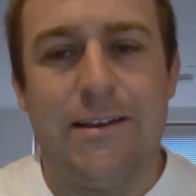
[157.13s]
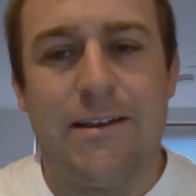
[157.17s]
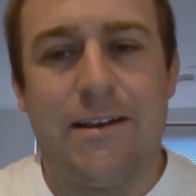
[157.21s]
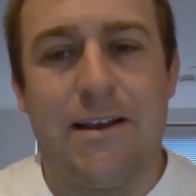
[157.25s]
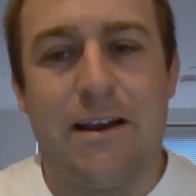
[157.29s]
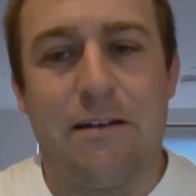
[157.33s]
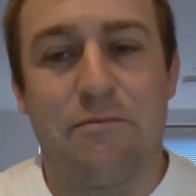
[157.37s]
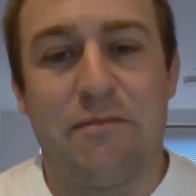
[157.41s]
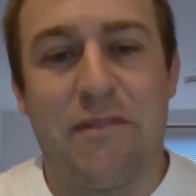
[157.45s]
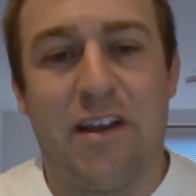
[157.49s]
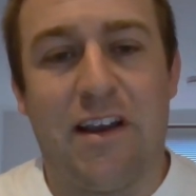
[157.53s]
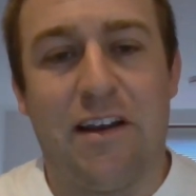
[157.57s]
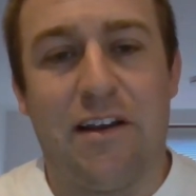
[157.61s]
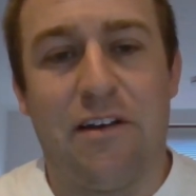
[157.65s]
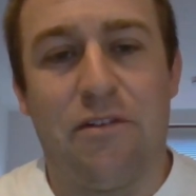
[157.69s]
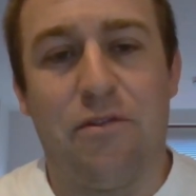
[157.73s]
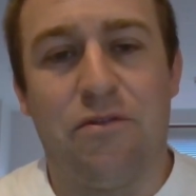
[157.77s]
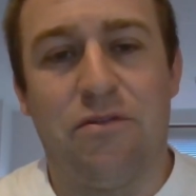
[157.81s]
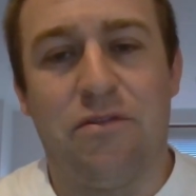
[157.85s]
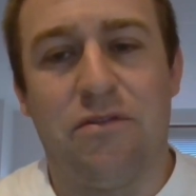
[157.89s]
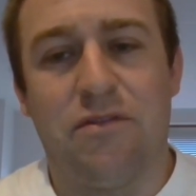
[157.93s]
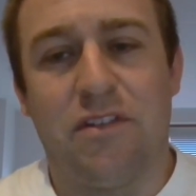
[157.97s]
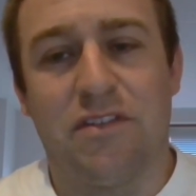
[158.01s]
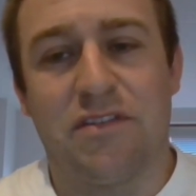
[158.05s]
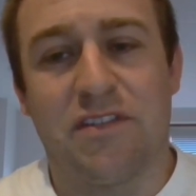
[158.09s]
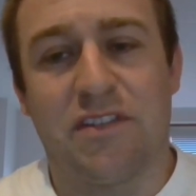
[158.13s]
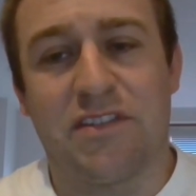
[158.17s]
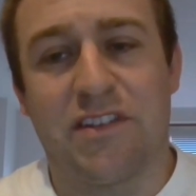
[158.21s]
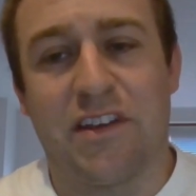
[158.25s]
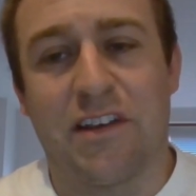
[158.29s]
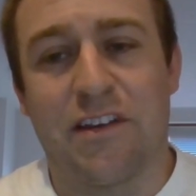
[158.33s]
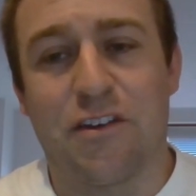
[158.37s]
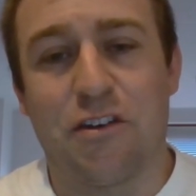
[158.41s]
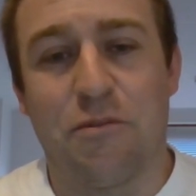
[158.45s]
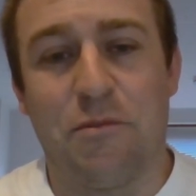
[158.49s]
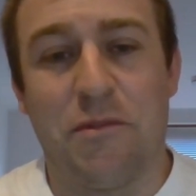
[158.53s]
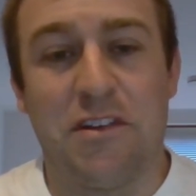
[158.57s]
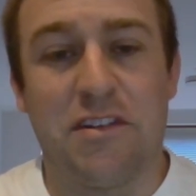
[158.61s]
I'm now, as I
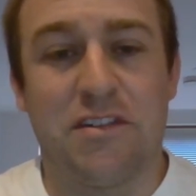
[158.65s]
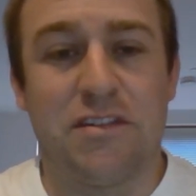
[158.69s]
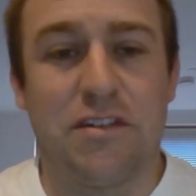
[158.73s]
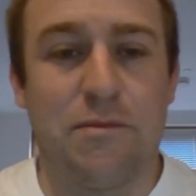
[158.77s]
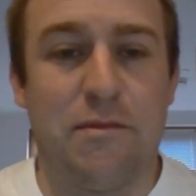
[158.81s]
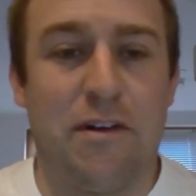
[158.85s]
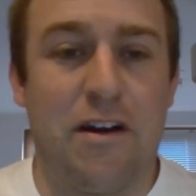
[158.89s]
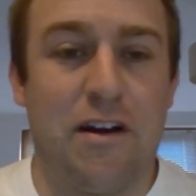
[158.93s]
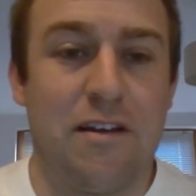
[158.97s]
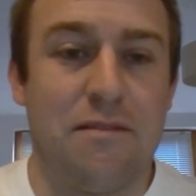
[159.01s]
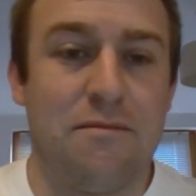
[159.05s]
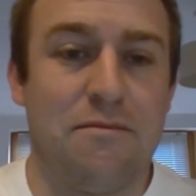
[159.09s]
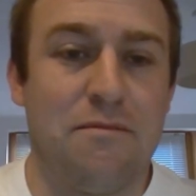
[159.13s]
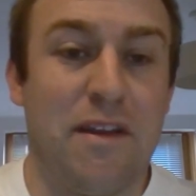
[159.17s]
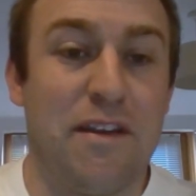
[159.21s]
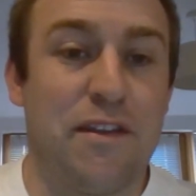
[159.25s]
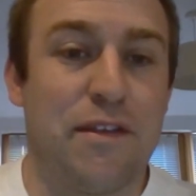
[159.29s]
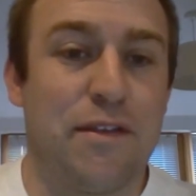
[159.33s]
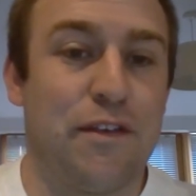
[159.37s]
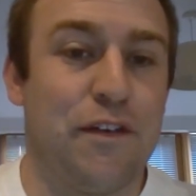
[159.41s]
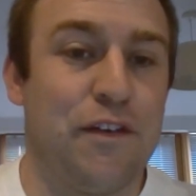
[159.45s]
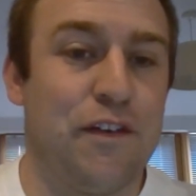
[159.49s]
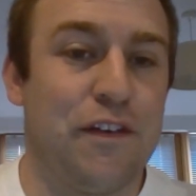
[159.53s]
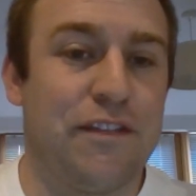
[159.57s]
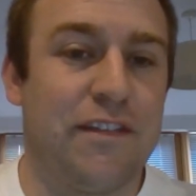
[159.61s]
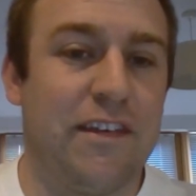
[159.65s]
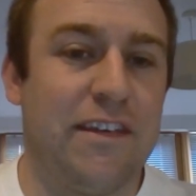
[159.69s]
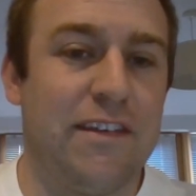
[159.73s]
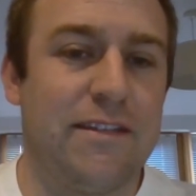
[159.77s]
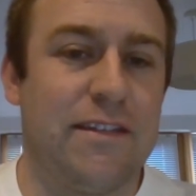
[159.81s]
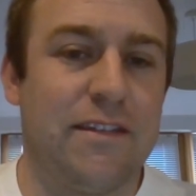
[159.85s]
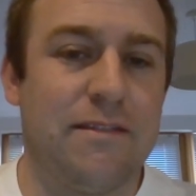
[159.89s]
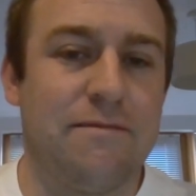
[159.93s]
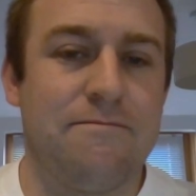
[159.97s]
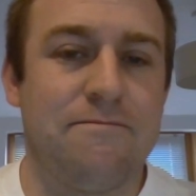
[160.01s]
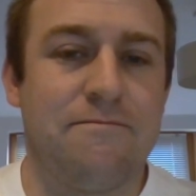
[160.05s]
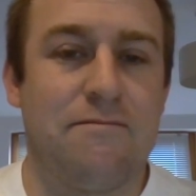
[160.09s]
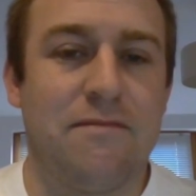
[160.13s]
said, coming to my
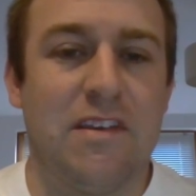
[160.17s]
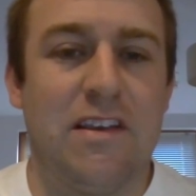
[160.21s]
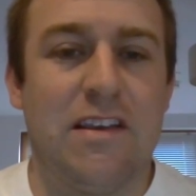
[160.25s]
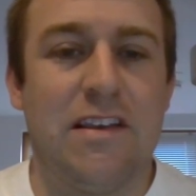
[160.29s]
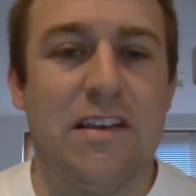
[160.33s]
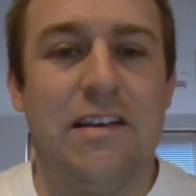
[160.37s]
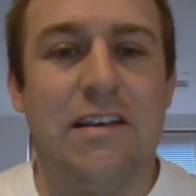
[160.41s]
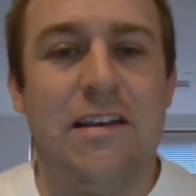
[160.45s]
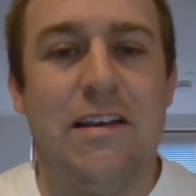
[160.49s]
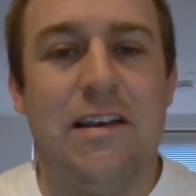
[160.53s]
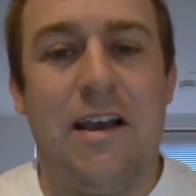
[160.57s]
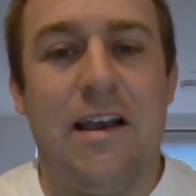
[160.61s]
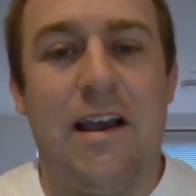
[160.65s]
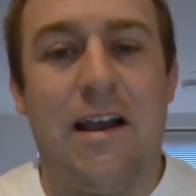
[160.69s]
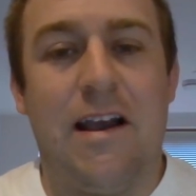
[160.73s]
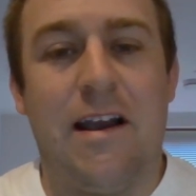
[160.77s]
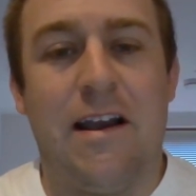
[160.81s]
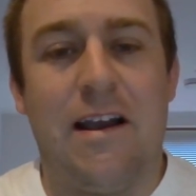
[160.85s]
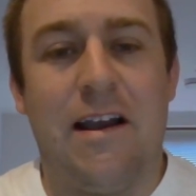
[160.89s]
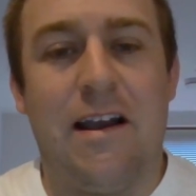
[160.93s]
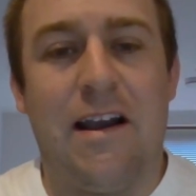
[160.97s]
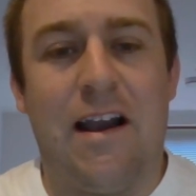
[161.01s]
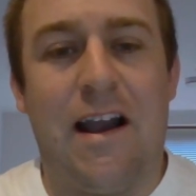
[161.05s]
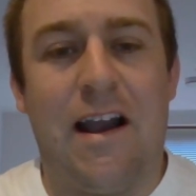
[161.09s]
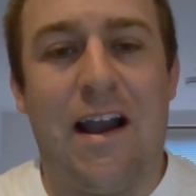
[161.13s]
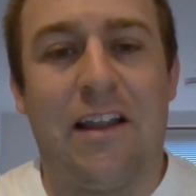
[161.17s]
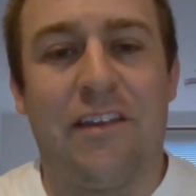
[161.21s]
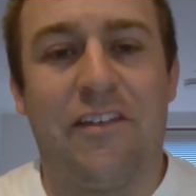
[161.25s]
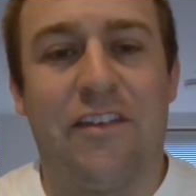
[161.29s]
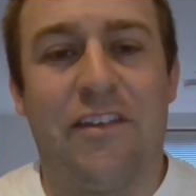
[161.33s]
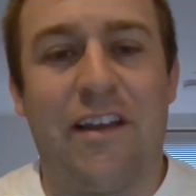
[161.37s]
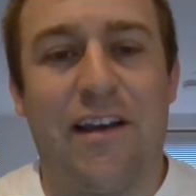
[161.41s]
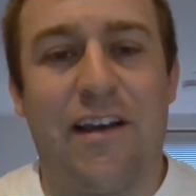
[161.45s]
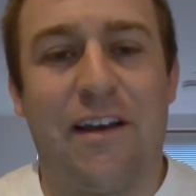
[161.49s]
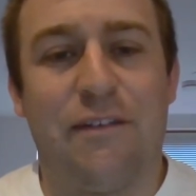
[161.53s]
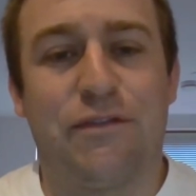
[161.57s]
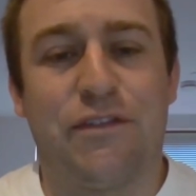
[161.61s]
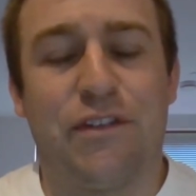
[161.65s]
mid-30s
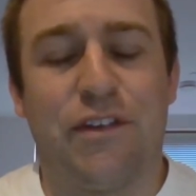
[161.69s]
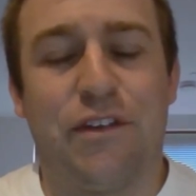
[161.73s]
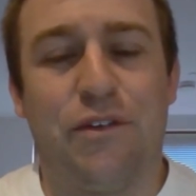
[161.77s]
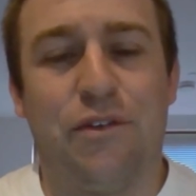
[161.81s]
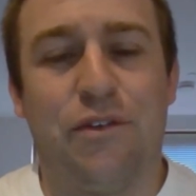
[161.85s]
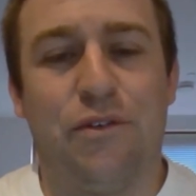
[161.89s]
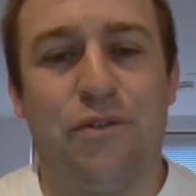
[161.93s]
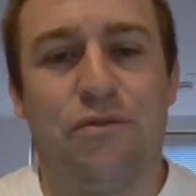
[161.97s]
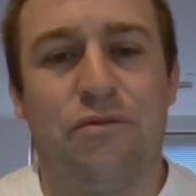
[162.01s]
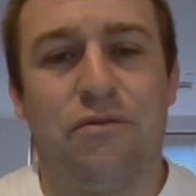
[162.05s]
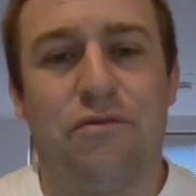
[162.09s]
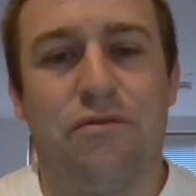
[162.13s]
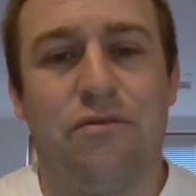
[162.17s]
and have to